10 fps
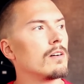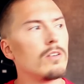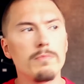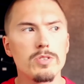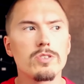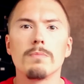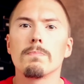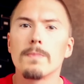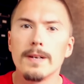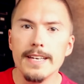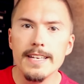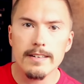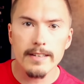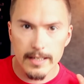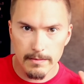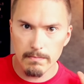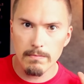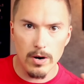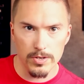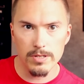almost completely
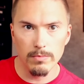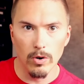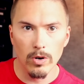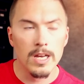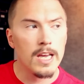impossible